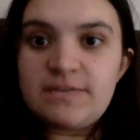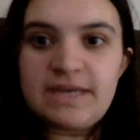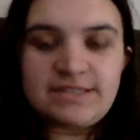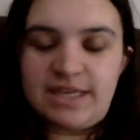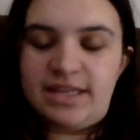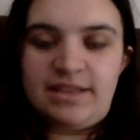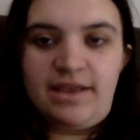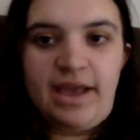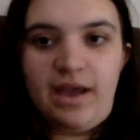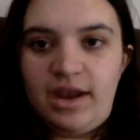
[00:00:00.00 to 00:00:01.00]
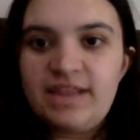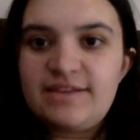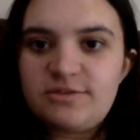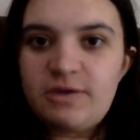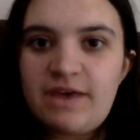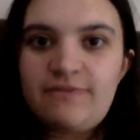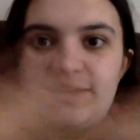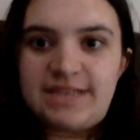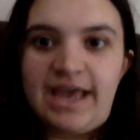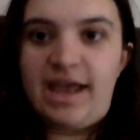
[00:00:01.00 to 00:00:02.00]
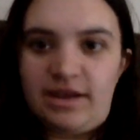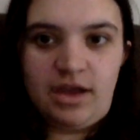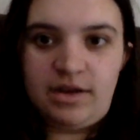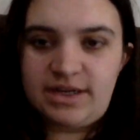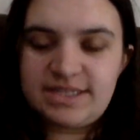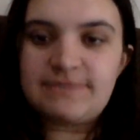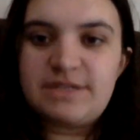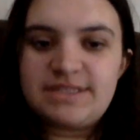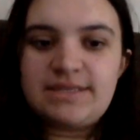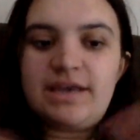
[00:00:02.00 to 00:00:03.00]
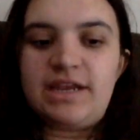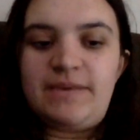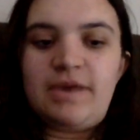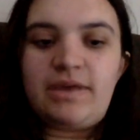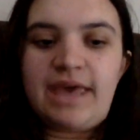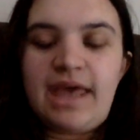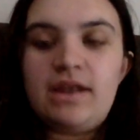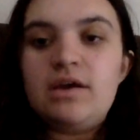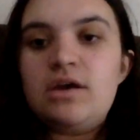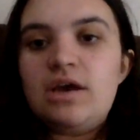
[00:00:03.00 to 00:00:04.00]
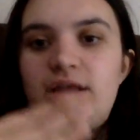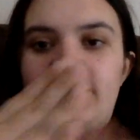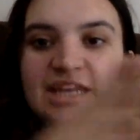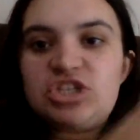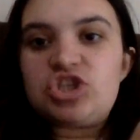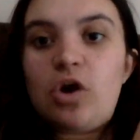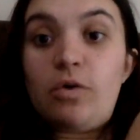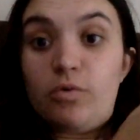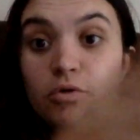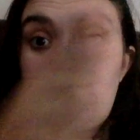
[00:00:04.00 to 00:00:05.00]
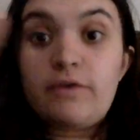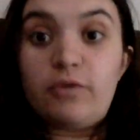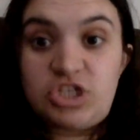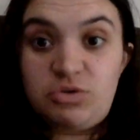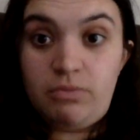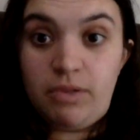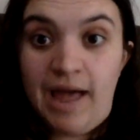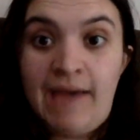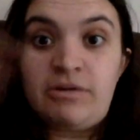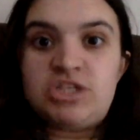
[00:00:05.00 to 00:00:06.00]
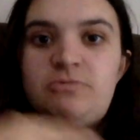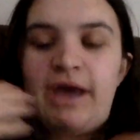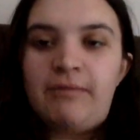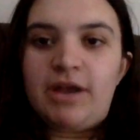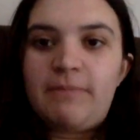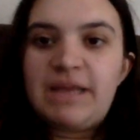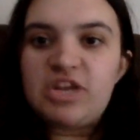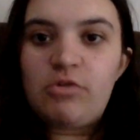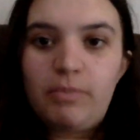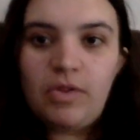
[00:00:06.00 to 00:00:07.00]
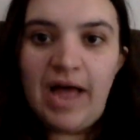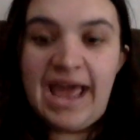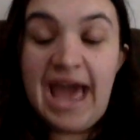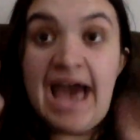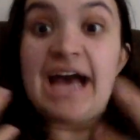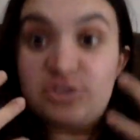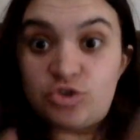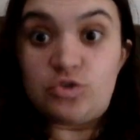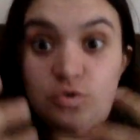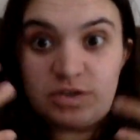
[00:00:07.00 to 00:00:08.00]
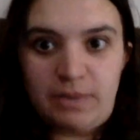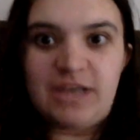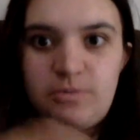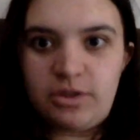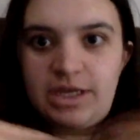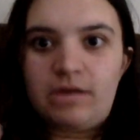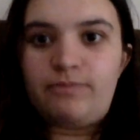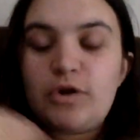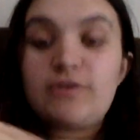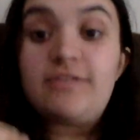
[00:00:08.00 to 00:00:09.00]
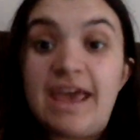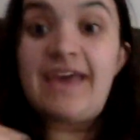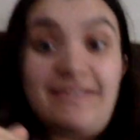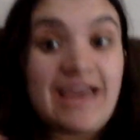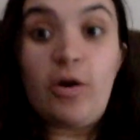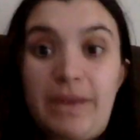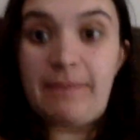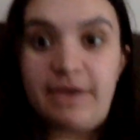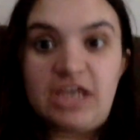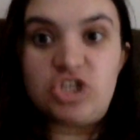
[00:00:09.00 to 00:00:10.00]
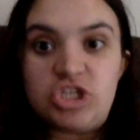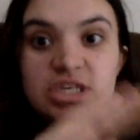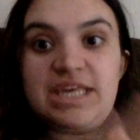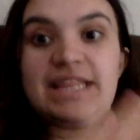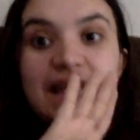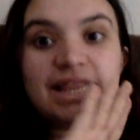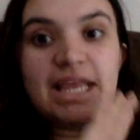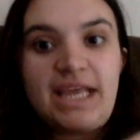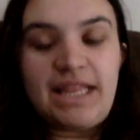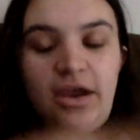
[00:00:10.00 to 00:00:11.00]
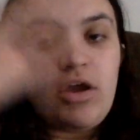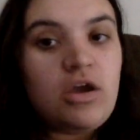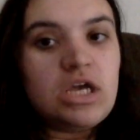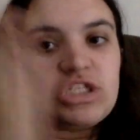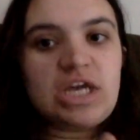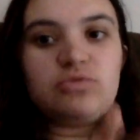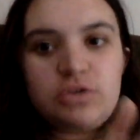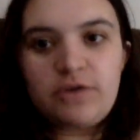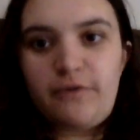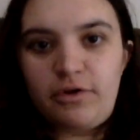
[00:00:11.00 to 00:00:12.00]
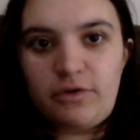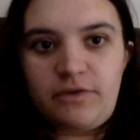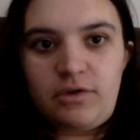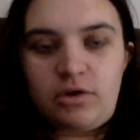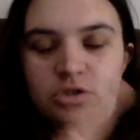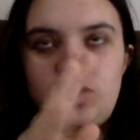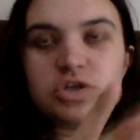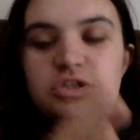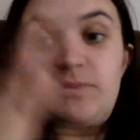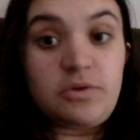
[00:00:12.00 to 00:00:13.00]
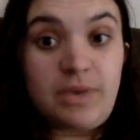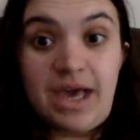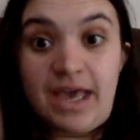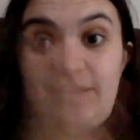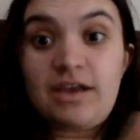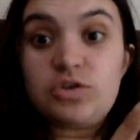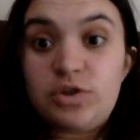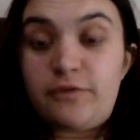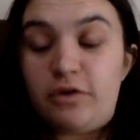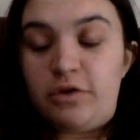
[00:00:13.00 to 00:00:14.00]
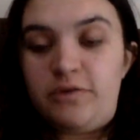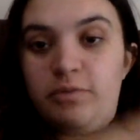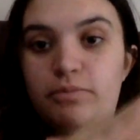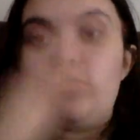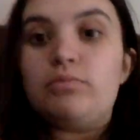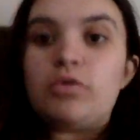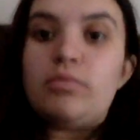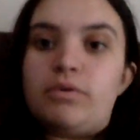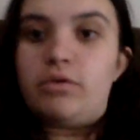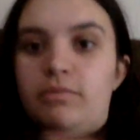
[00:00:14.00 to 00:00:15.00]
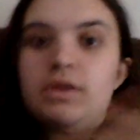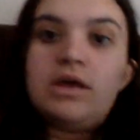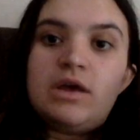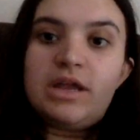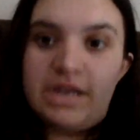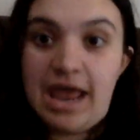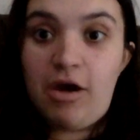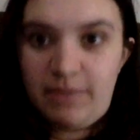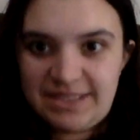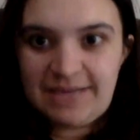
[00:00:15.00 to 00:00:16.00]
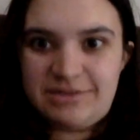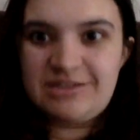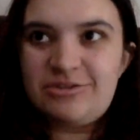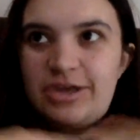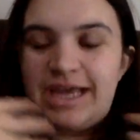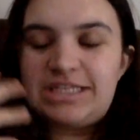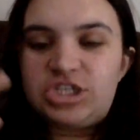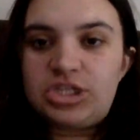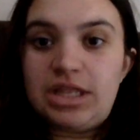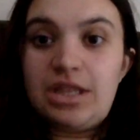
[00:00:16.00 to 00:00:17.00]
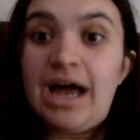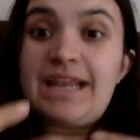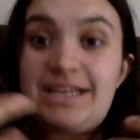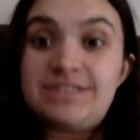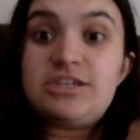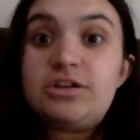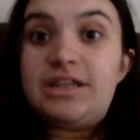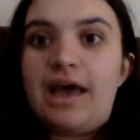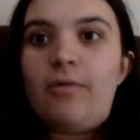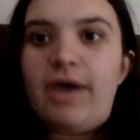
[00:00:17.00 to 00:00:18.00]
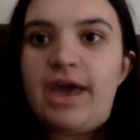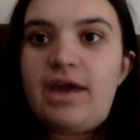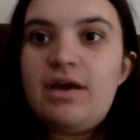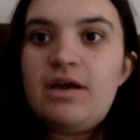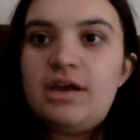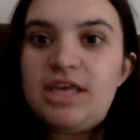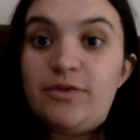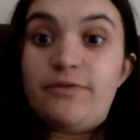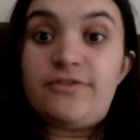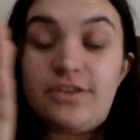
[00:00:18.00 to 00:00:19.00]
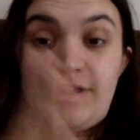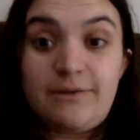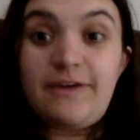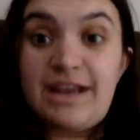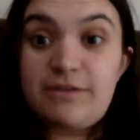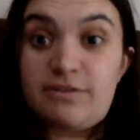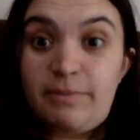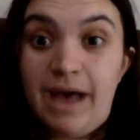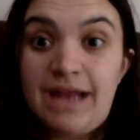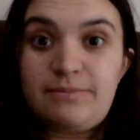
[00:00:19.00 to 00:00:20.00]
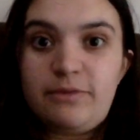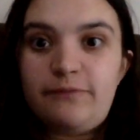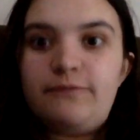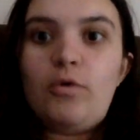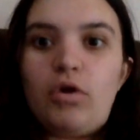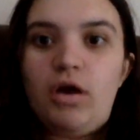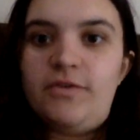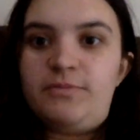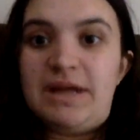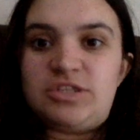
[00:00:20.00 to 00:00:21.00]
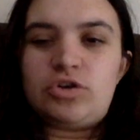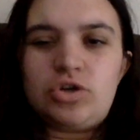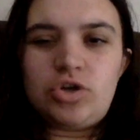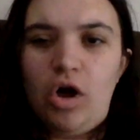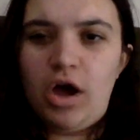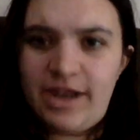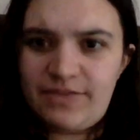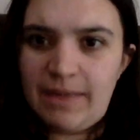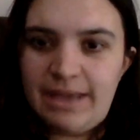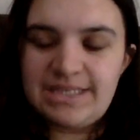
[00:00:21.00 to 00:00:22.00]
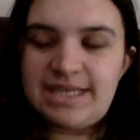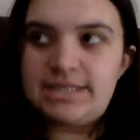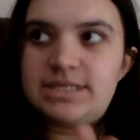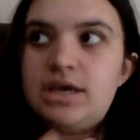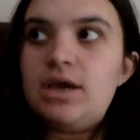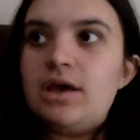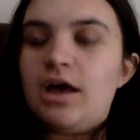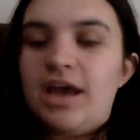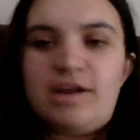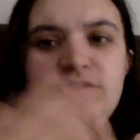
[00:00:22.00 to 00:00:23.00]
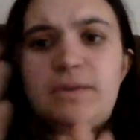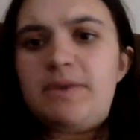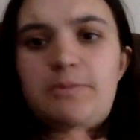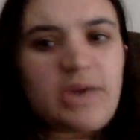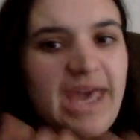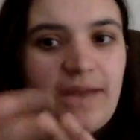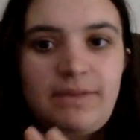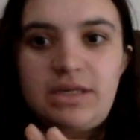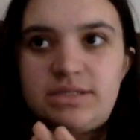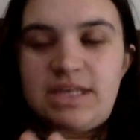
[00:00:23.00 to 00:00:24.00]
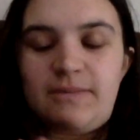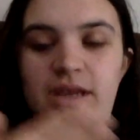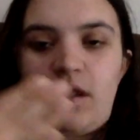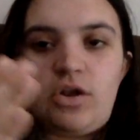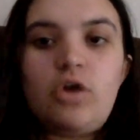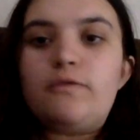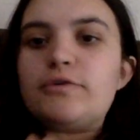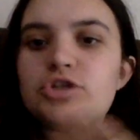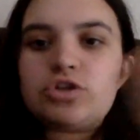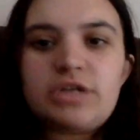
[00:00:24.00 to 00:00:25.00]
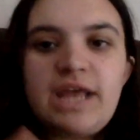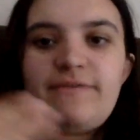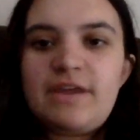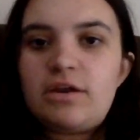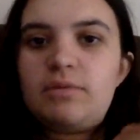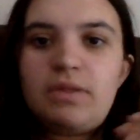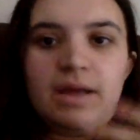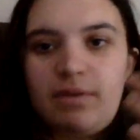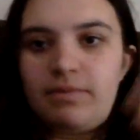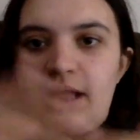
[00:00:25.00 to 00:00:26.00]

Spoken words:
because I didn't think I got in this wave because I hadn't gotten an acceptance email yet. They just go in order of which you apply, which is why I recommend you apply as soon as possible. Like, first day, they open applications, get that thing in there, schedule your phone interview, or do your WBI, schedule your phone interview, boom, boom, boom, now I'm accepted. So, like, it's just a lot easier, and that way you've solidified your spot before all the spots are gone, if that makes sense. I know some people can't because they may not know for sure yet if they're going to apply, blah,